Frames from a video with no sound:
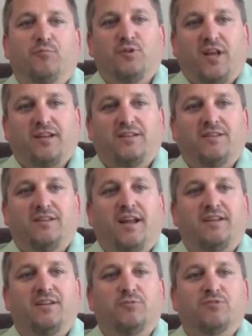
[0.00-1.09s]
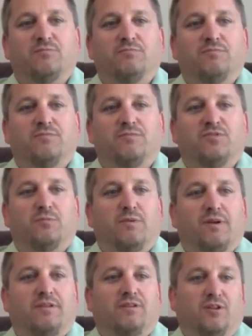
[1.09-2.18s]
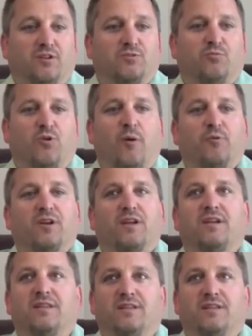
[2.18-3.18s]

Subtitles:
protecting an idea with some intellectual property,